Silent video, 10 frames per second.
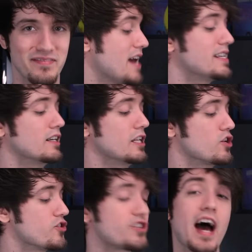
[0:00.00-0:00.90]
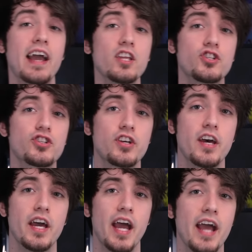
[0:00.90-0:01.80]
I did a little science
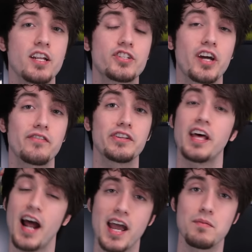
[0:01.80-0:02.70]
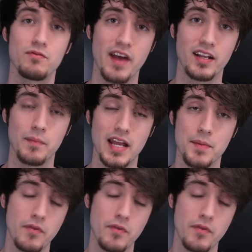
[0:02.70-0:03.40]
and discovered that I am in fact made up